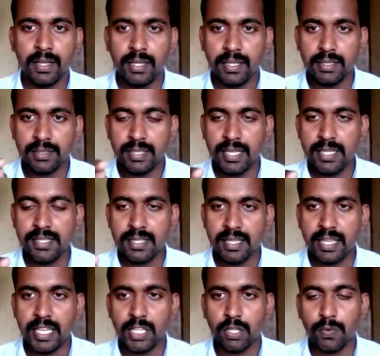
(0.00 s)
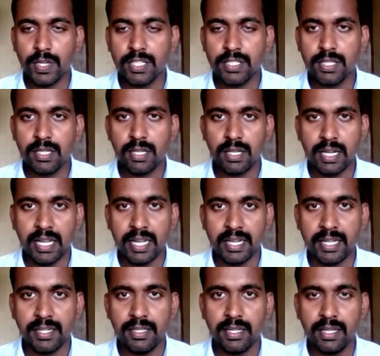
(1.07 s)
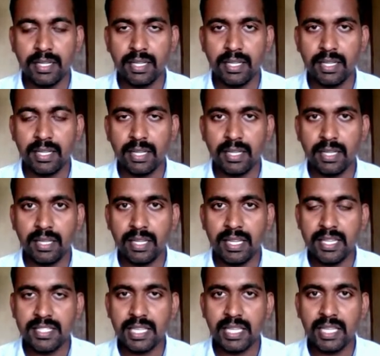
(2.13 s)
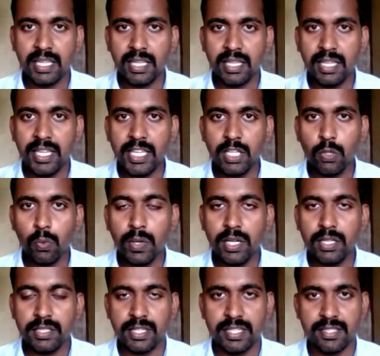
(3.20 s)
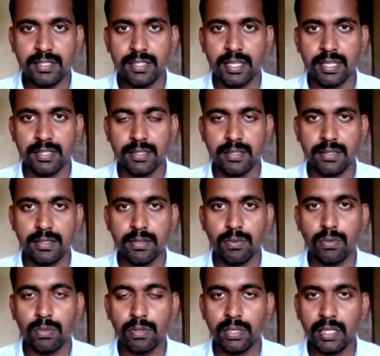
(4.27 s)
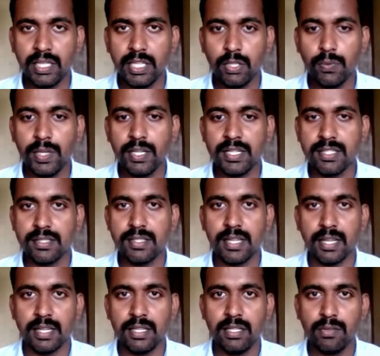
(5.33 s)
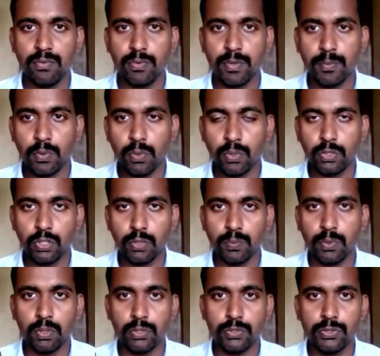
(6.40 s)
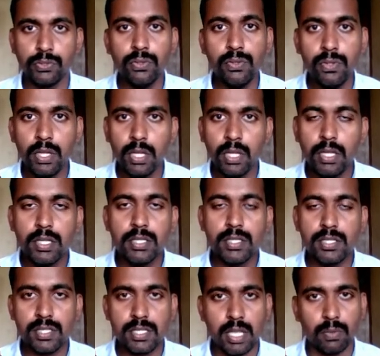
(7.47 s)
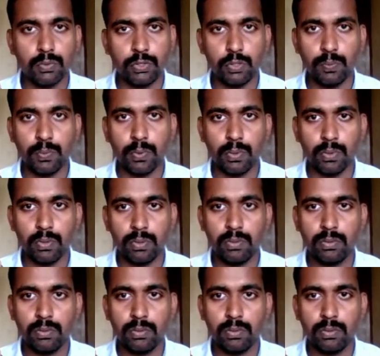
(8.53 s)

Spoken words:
This equator line is equal distance or equidistant from North Pole to South Pole.